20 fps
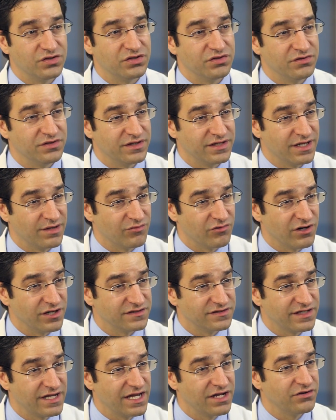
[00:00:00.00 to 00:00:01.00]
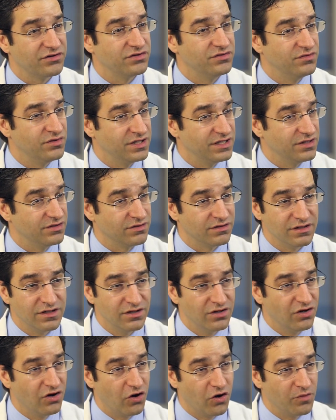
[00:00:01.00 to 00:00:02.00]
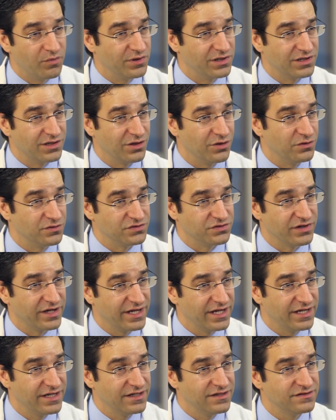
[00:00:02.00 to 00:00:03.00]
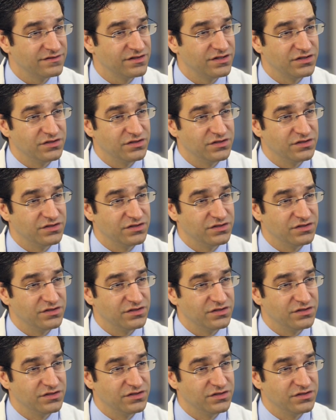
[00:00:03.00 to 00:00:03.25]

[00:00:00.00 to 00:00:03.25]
you're in the MRI scanner, you either open and close your hands,